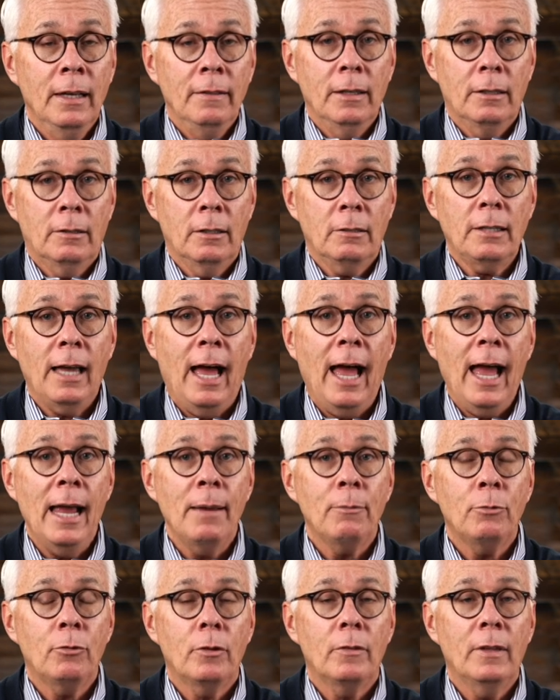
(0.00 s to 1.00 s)
that the
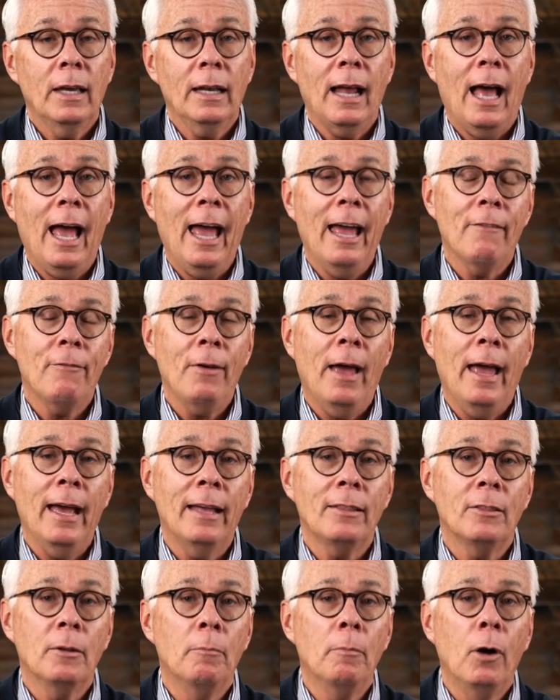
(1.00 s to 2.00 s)
times that I have
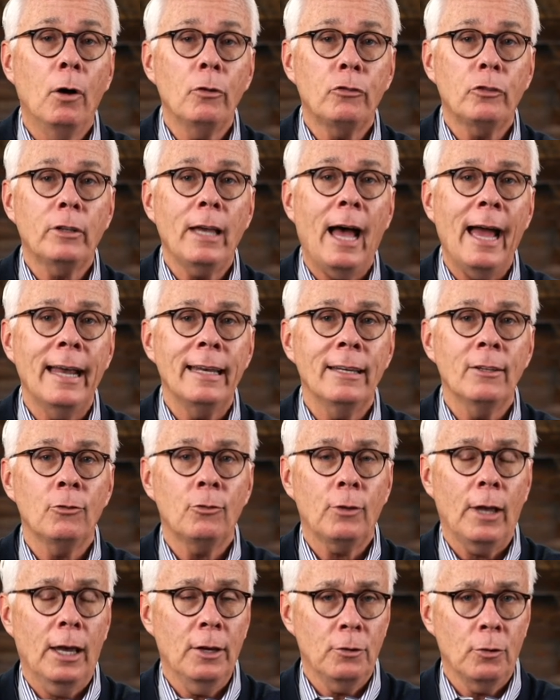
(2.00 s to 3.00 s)
had the most
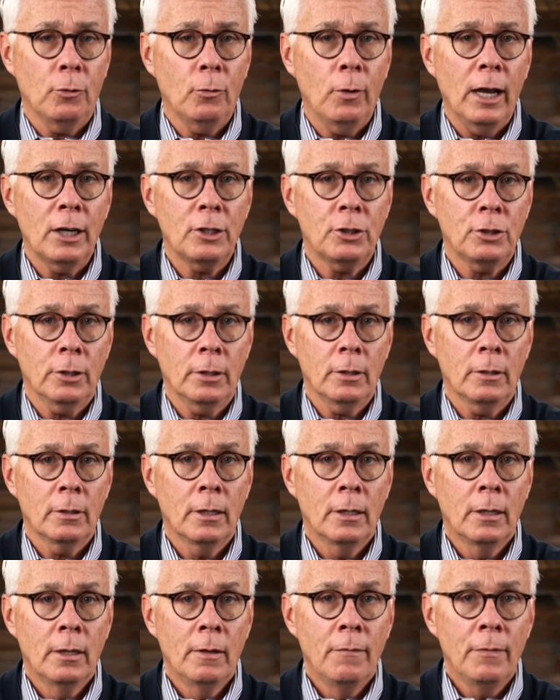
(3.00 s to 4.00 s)
guidance and direction
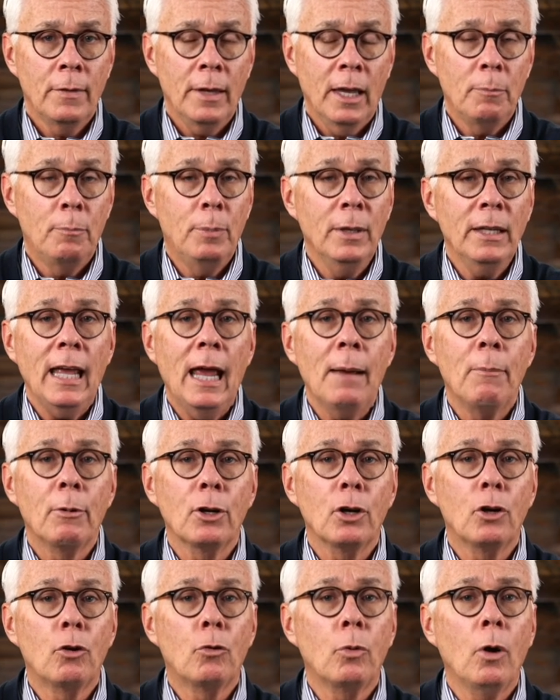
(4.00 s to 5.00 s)
and been able
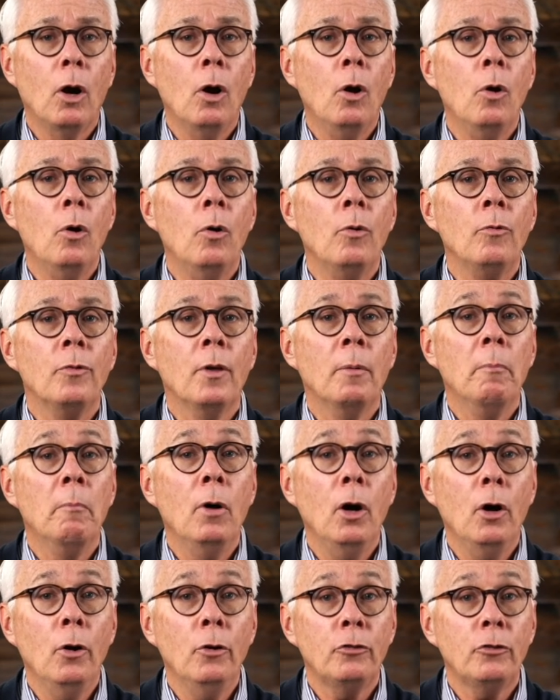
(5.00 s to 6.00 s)
to grow the
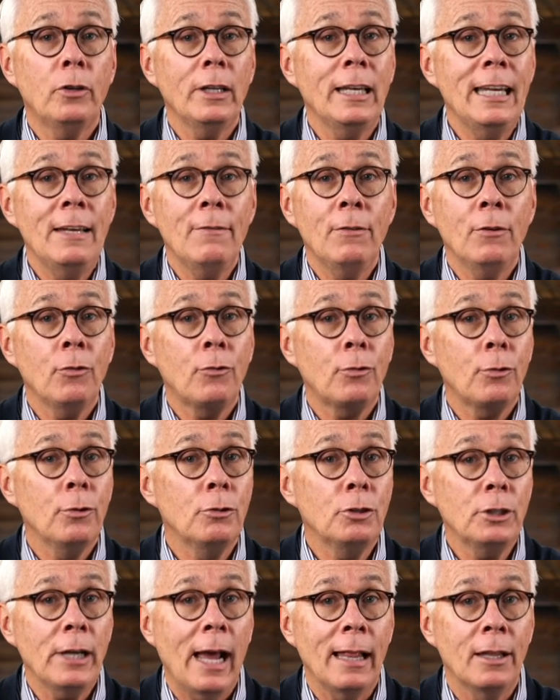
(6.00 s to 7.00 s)
most, even through
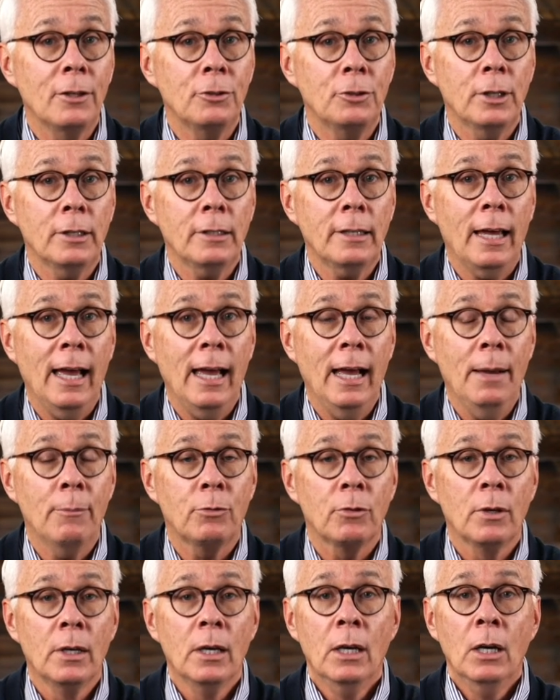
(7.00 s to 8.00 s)
challenging
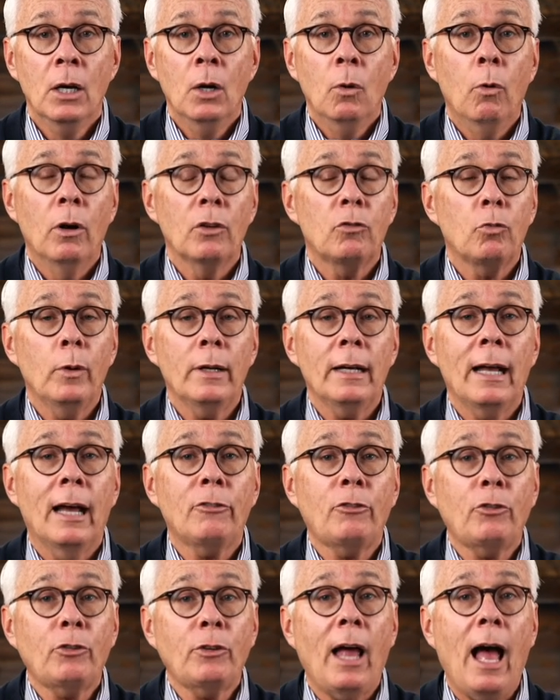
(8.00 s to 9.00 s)
times, was when I
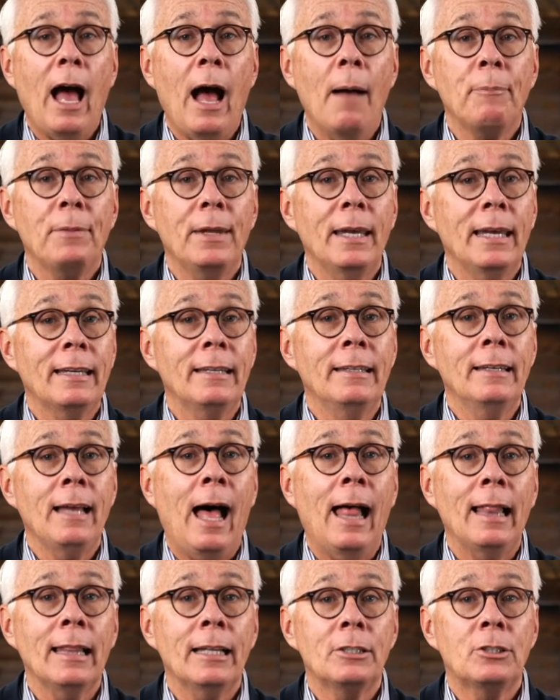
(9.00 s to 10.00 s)
stopped,
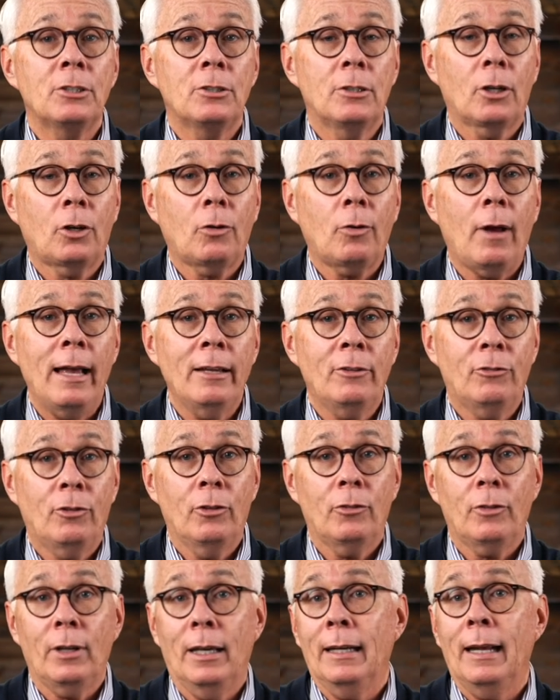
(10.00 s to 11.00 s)
acknowledged the
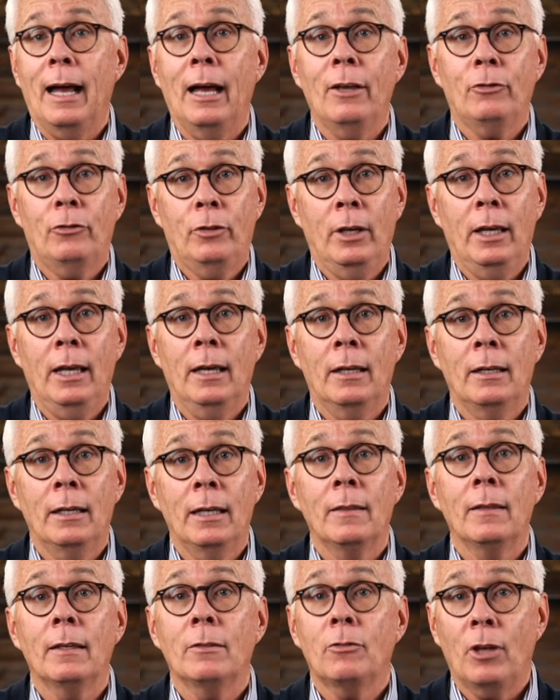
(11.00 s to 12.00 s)
crisis, and I said
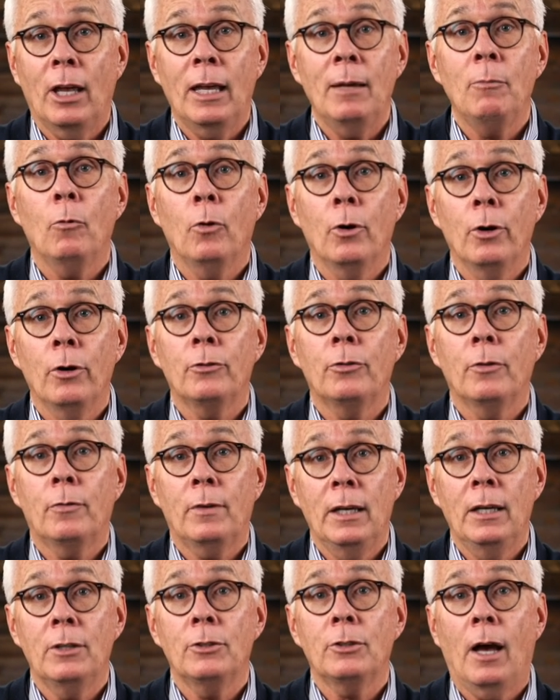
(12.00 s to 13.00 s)
in the same words of
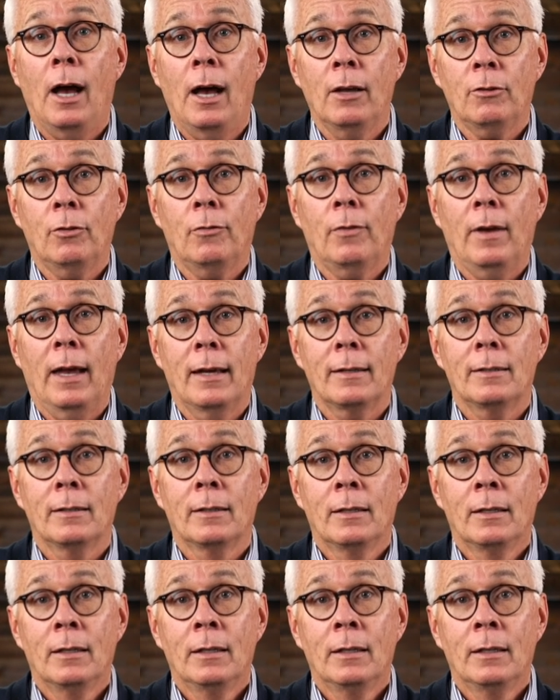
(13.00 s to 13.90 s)
King Jehoshaphat,